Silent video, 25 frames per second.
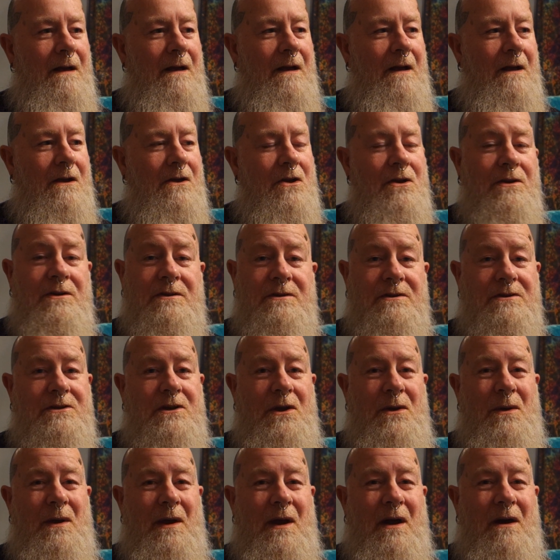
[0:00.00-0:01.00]
I couldn't
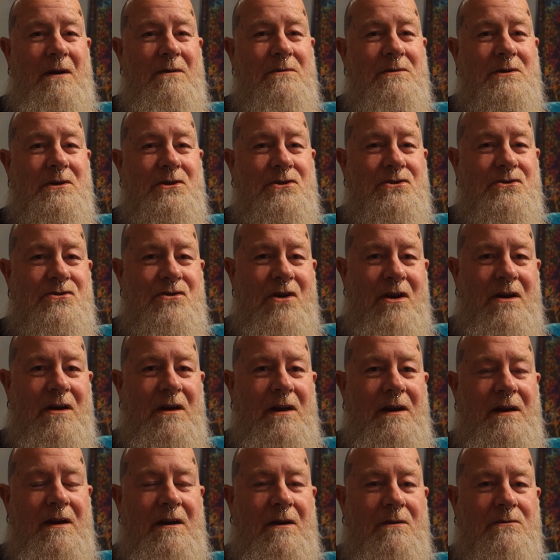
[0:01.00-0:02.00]
do it. I was
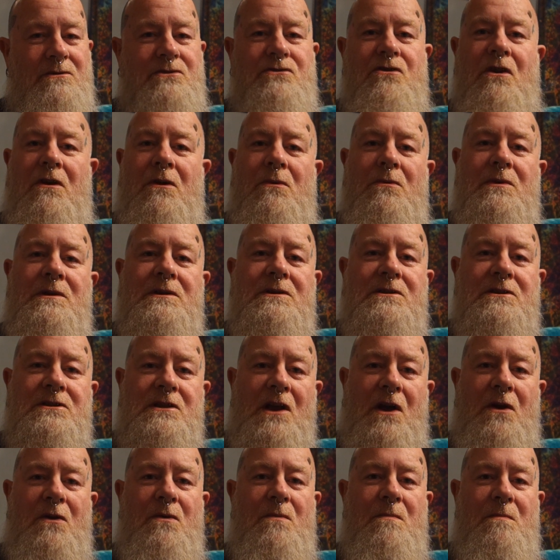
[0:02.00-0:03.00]
struggling. I was struggling with
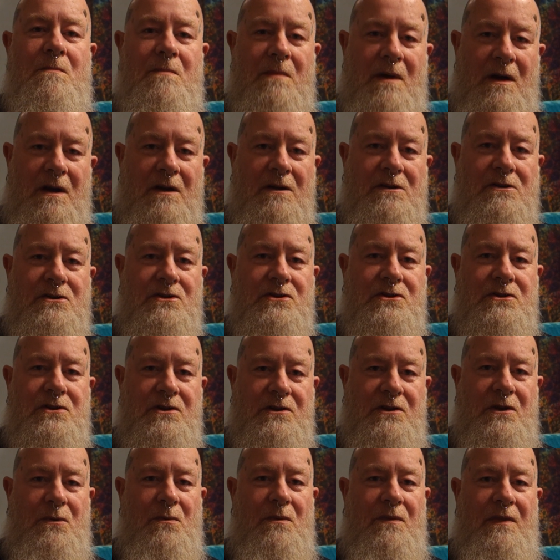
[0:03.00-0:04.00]
so much to
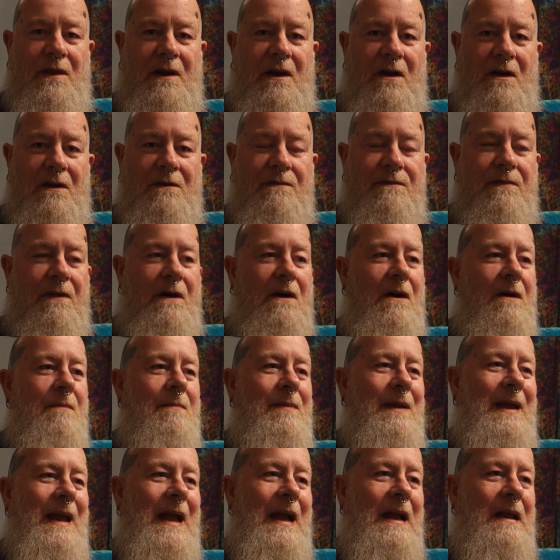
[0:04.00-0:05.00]
do with the life that I
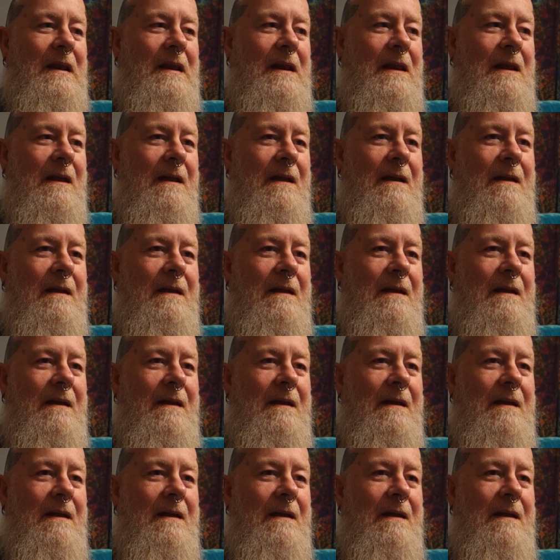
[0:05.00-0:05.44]
began